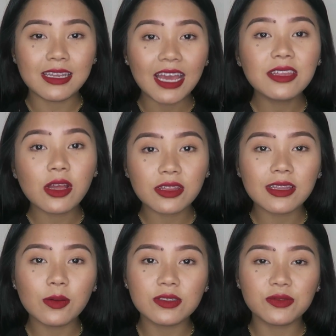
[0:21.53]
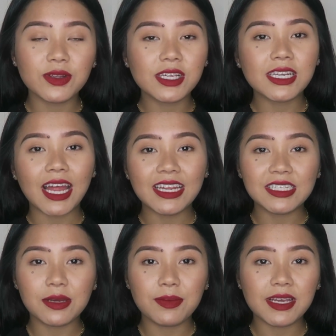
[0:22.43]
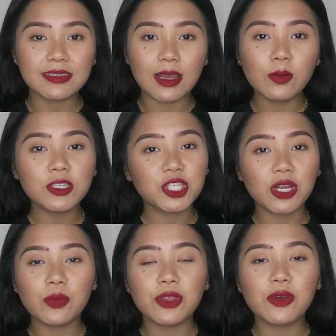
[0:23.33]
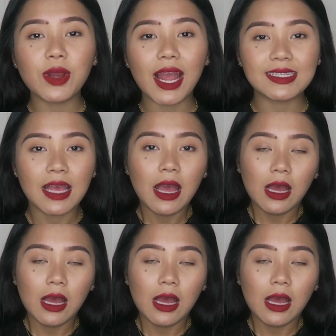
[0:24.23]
And I thought that that was a really good idea because I want to share with you guys